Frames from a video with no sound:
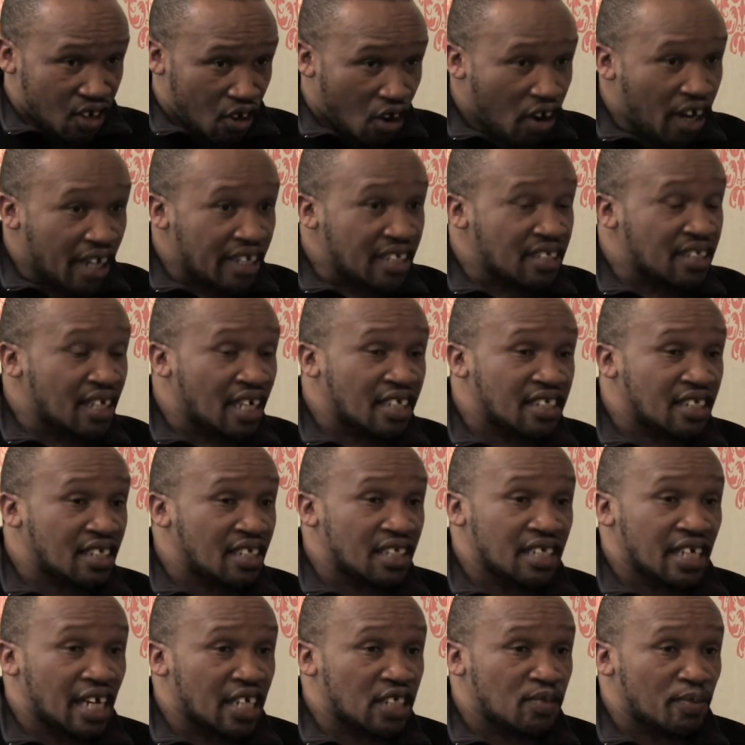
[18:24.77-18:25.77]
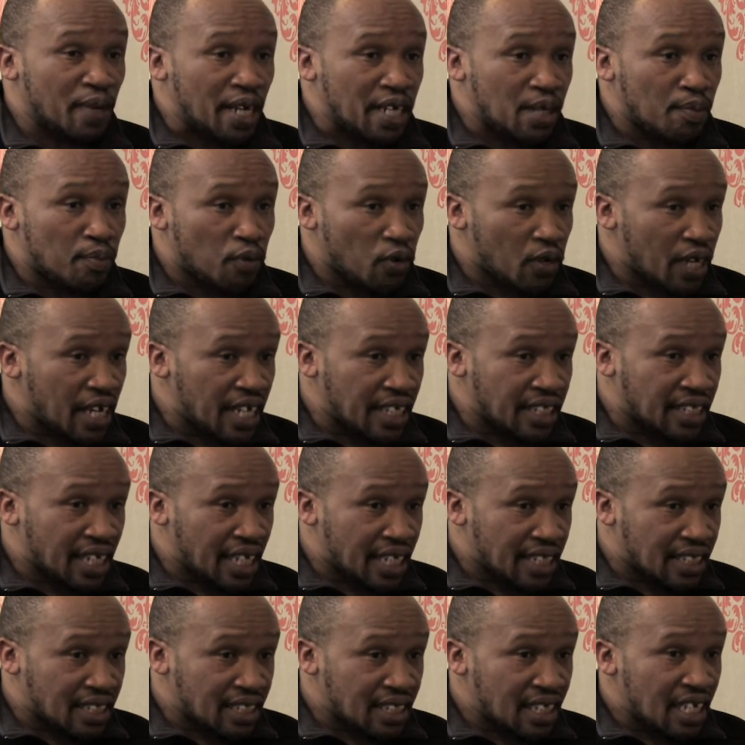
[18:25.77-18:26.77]
Organizations get
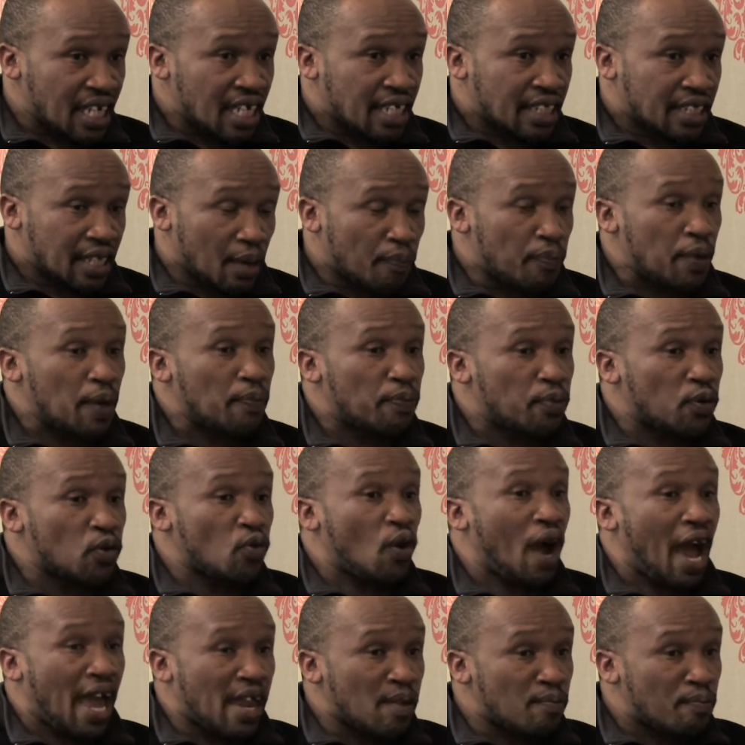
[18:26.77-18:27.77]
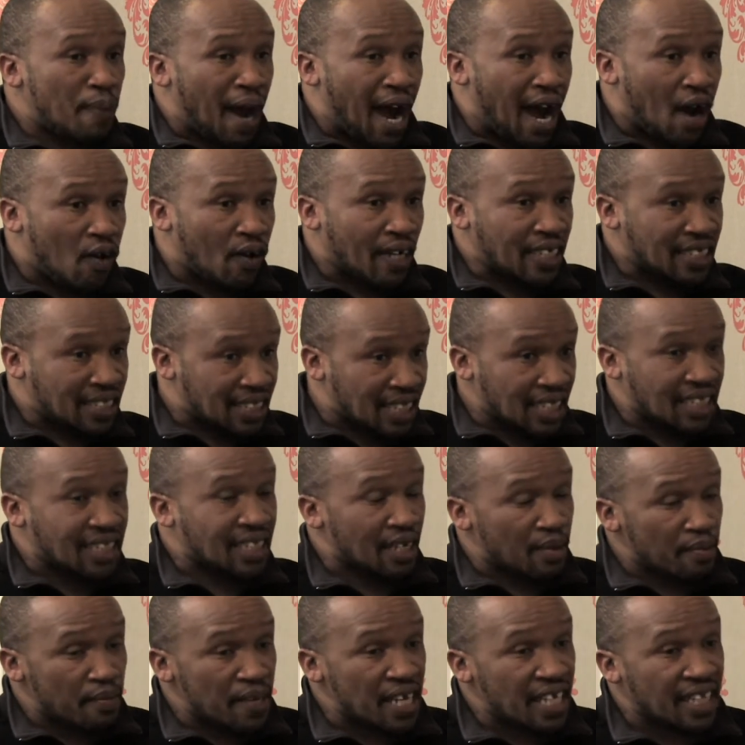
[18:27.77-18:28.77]
manipulated. The people who are in power
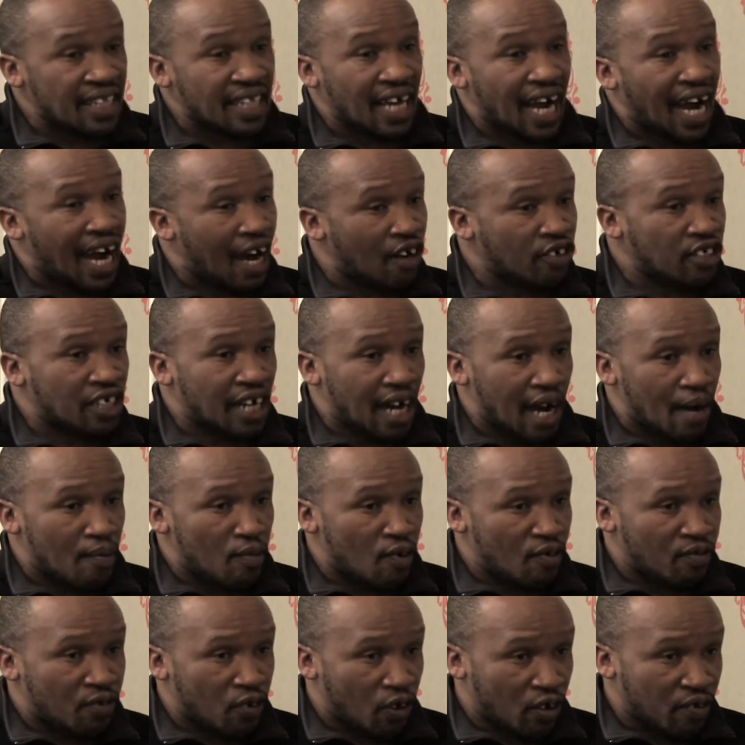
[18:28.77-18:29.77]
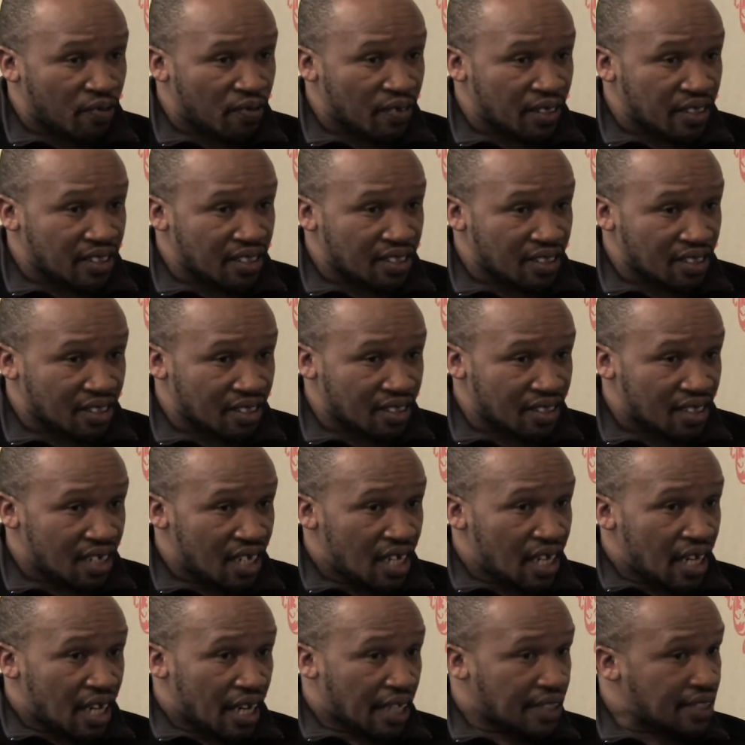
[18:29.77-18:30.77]
determine the outcome of conferences.
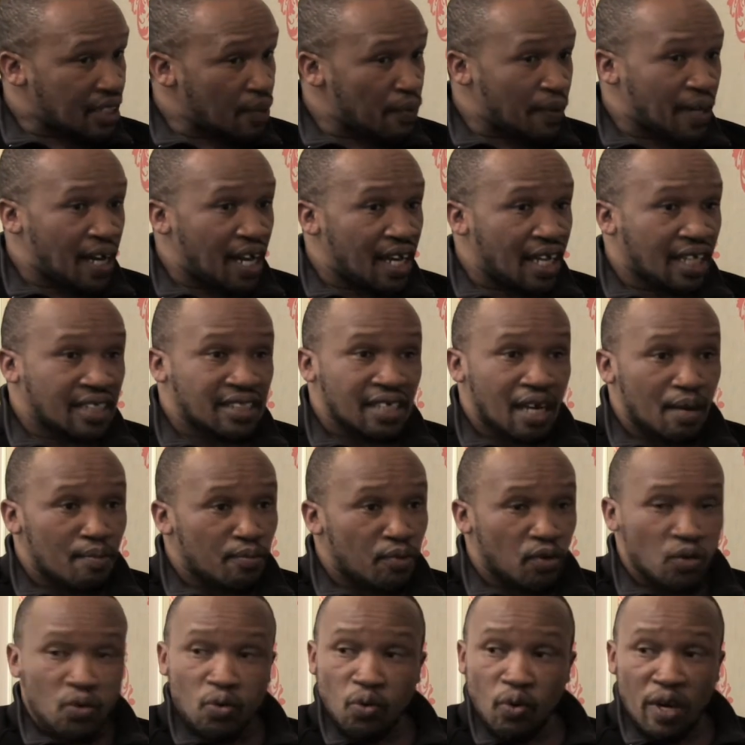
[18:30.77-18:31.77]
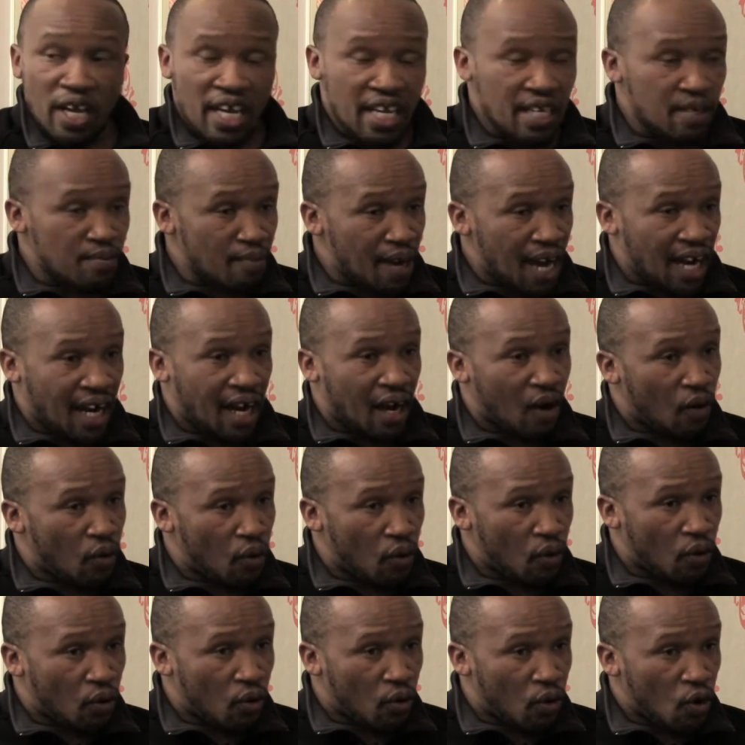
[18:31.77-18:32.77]
A typical example, we're in
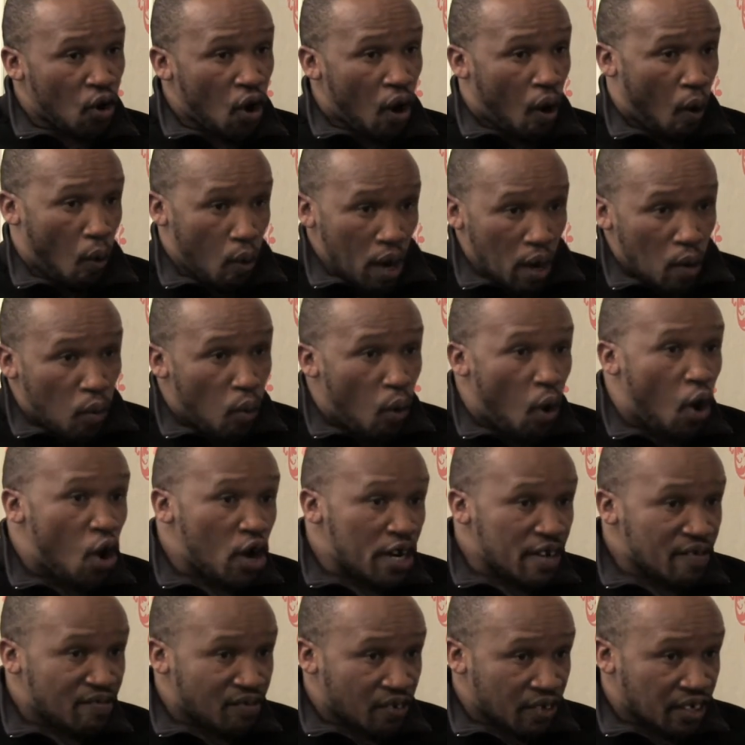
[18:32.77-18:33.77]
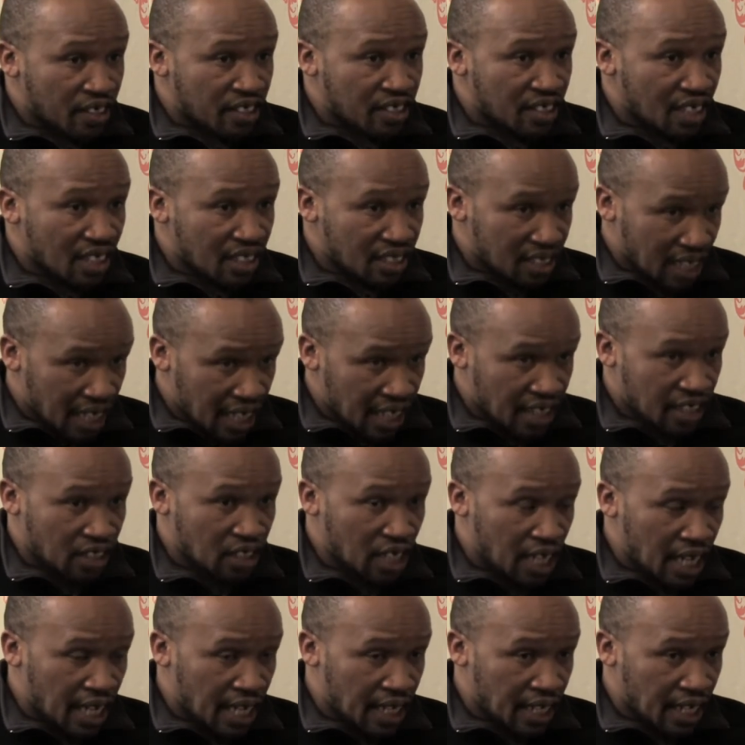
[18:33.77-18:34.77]
Mangaung, we won, for instance,
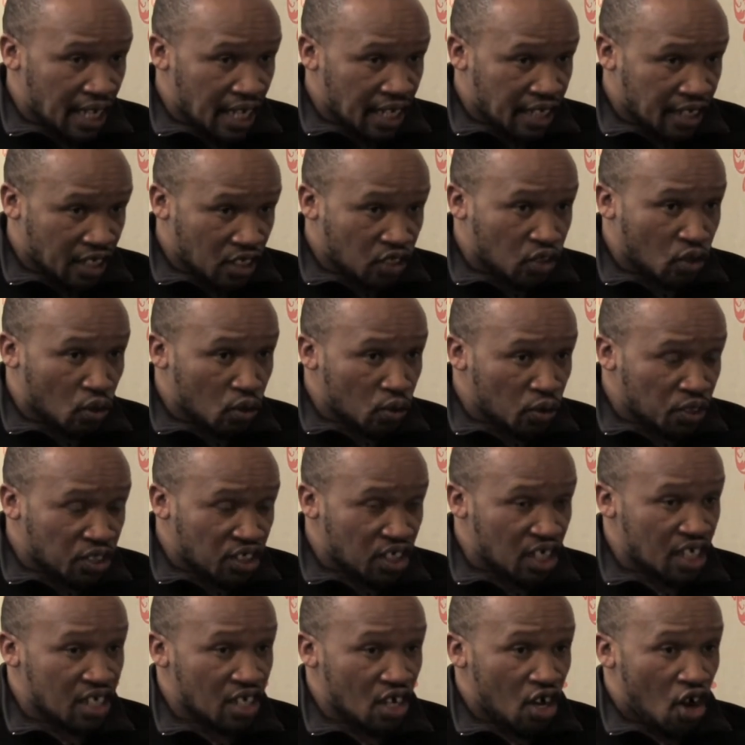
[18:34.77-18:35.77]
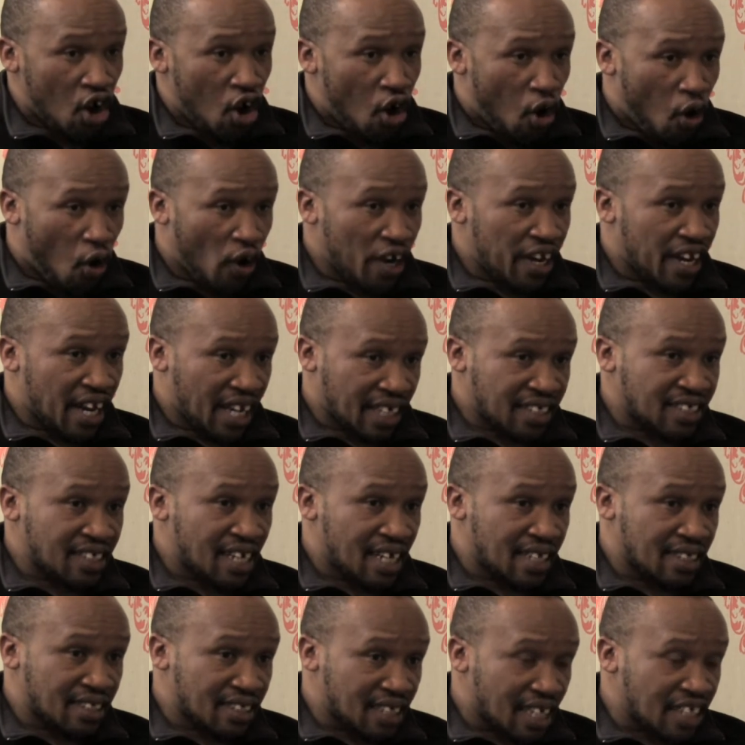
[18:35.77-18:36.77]
a resolution on
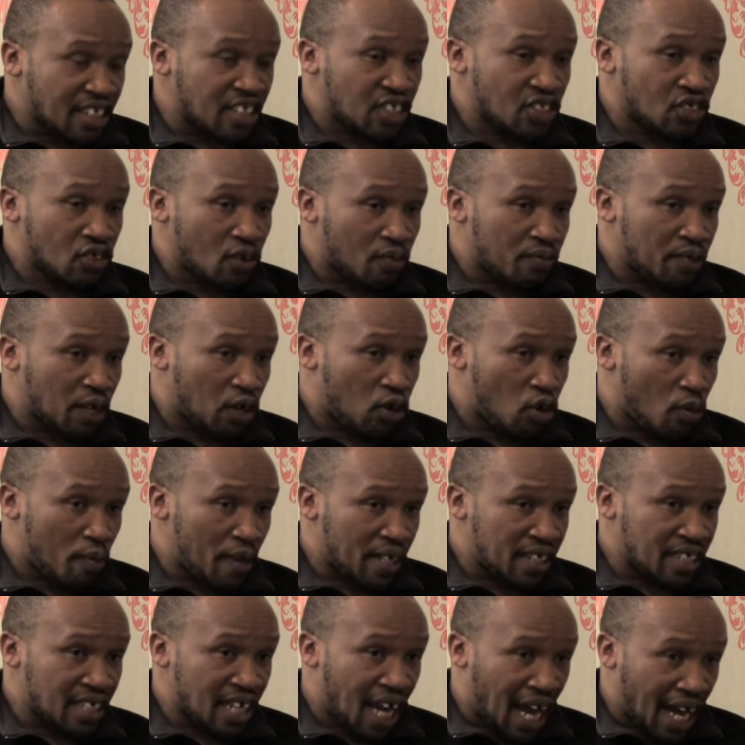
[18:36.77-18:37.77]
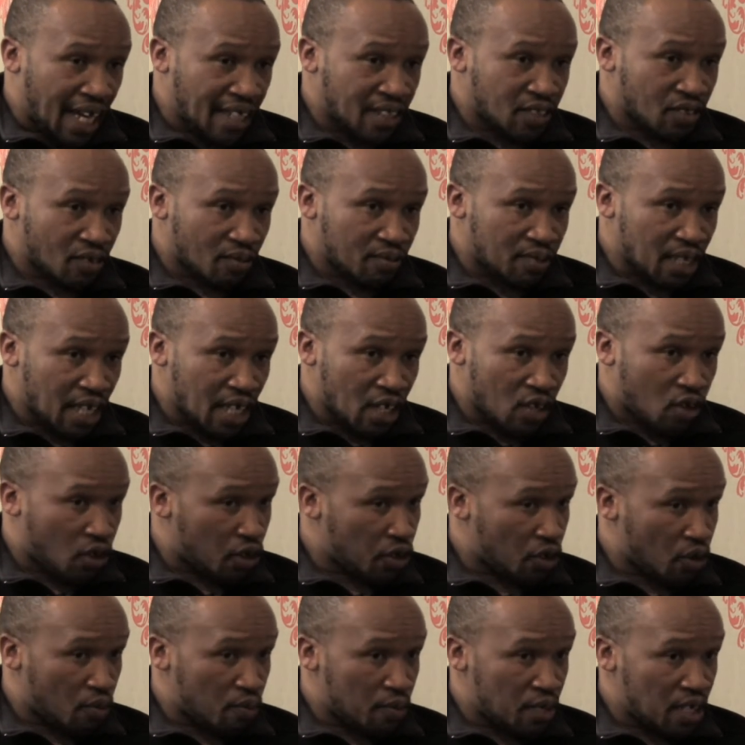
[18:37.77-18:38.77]
nationalization of the commanding heights of the
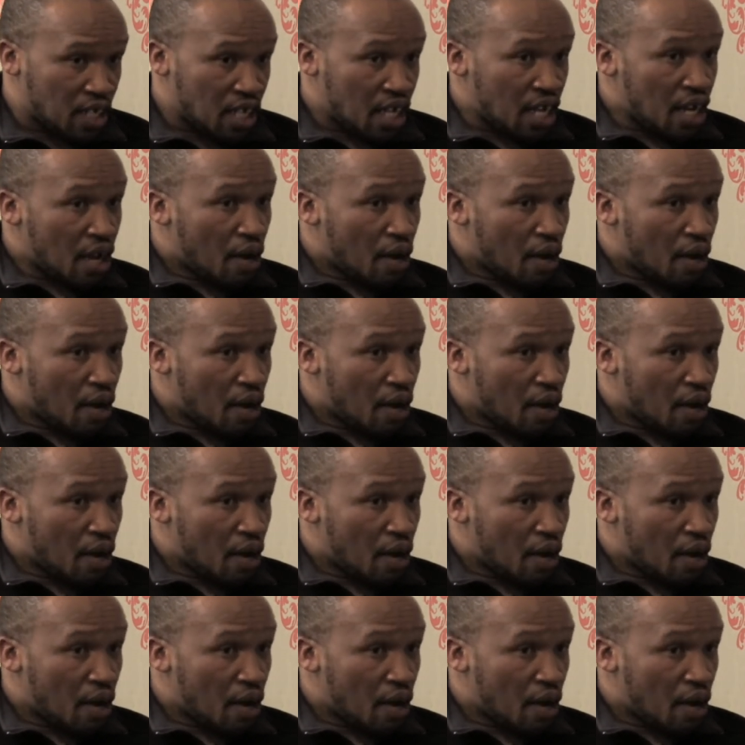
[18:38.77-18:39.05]
economy.